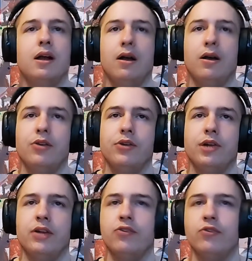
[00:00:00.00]
You're in a
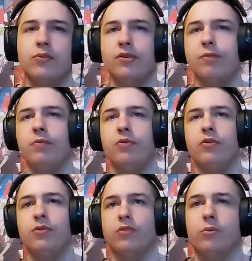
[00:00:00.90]
large group of people
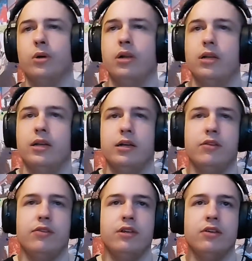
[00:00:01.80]
you don't know well, and are
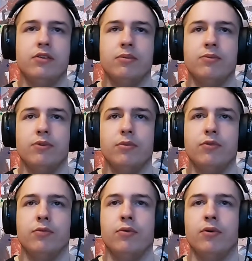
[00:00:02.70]
assigned some form of
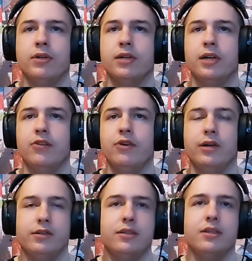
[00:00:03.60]
group work. How do you
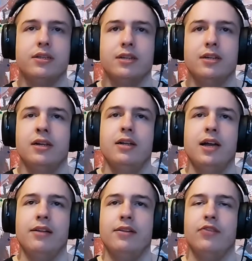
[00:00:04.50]
act?
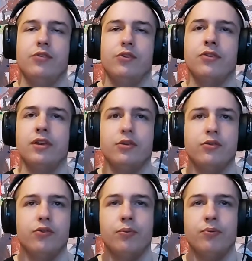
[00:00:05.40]
I take charge and lead the
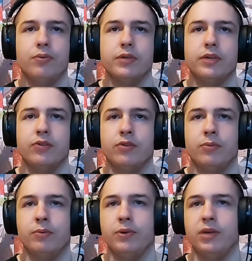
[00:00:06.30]
group, get to know the
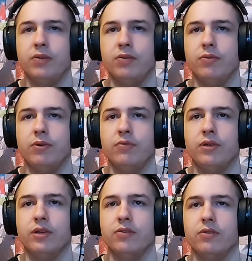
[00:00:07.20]
people within while
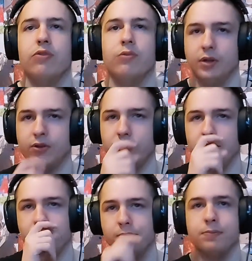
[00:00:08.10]
figuring out how to complete the
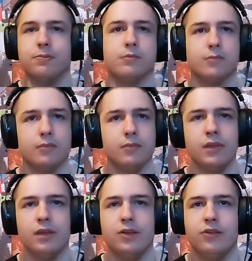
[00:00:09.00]
goal,
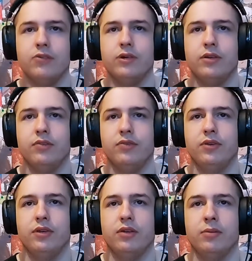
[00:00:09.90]
stay quiet and
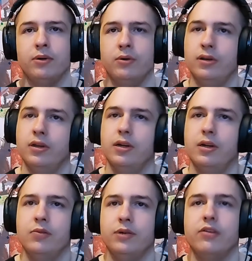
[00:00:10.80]
figure it out on my own,
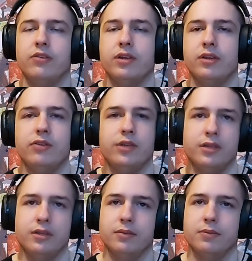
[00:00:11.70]
without saying
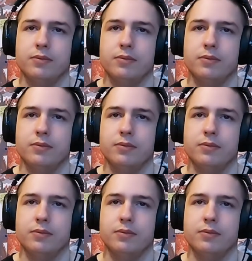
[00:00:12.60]
anything.